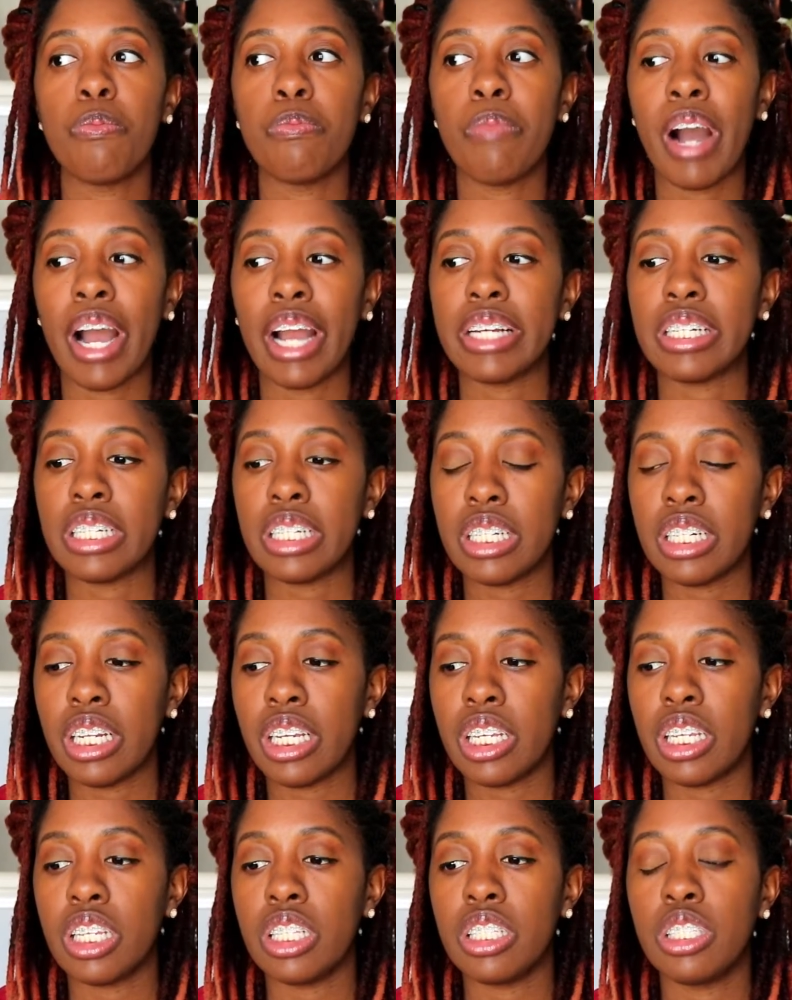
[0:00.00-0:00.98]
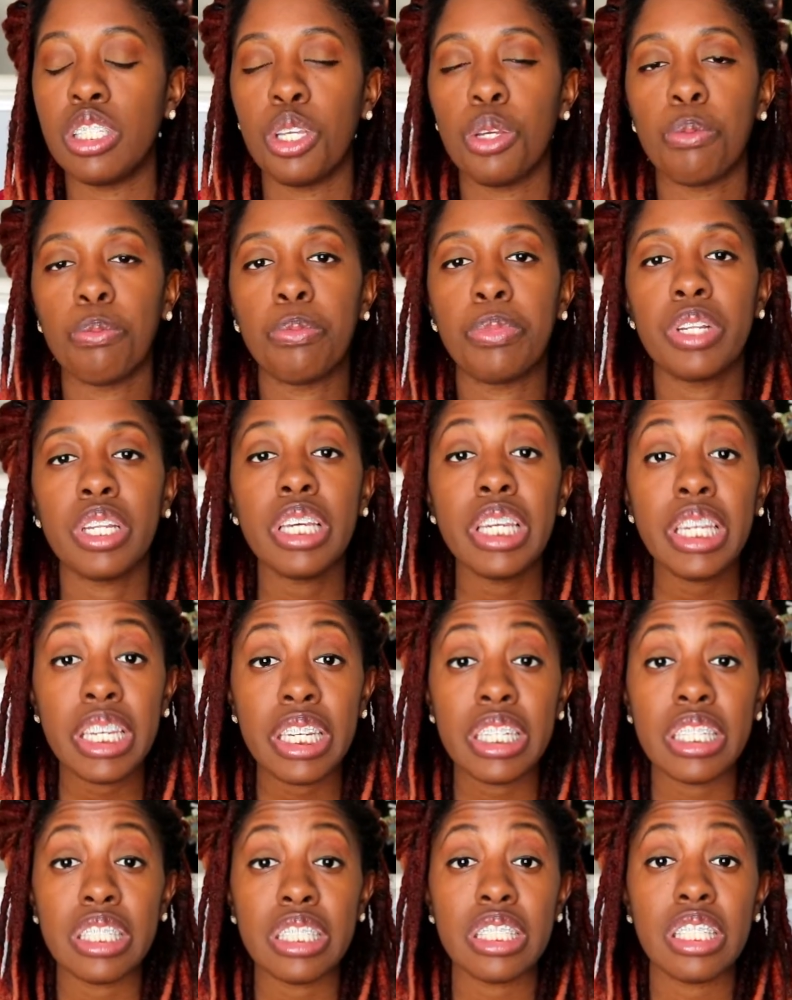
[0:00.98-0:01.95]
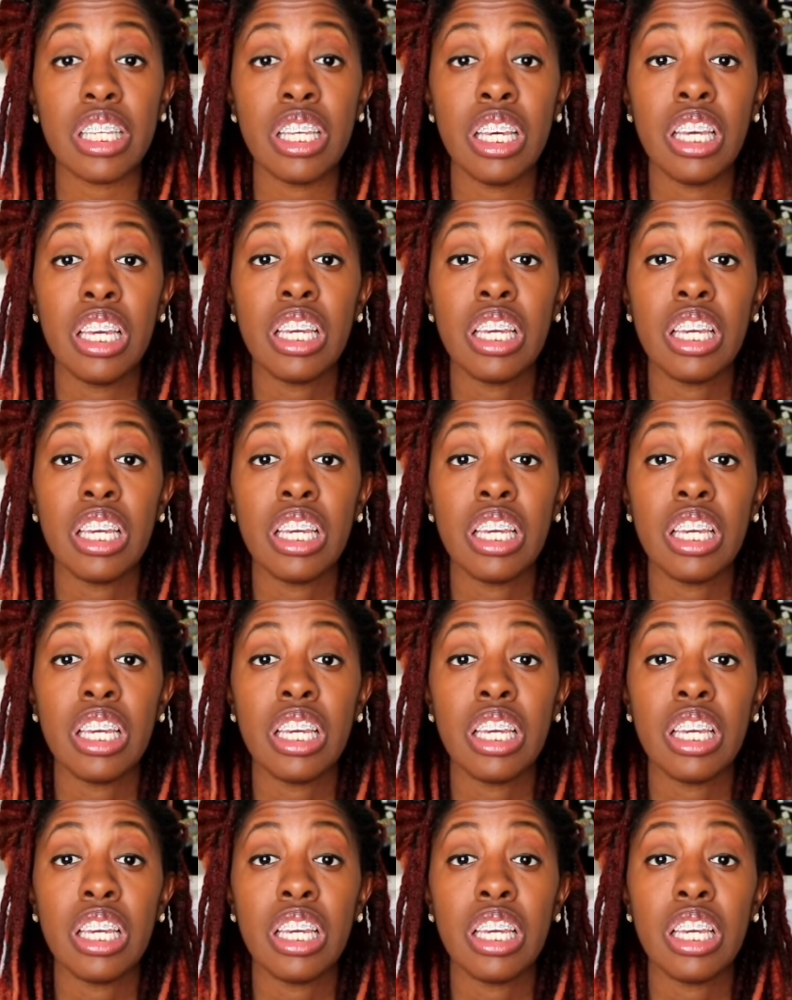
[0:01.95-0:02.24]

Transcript: my goodness please